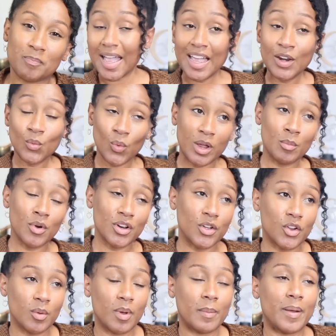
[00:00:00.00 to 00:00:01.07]
And one more
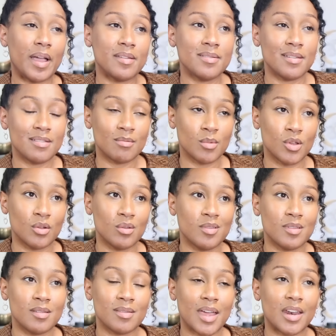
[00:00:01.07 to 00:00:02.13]
note about Pisces
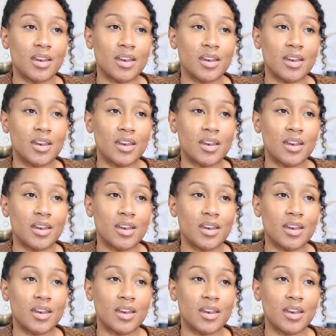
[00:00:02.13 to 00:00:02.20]
moons is that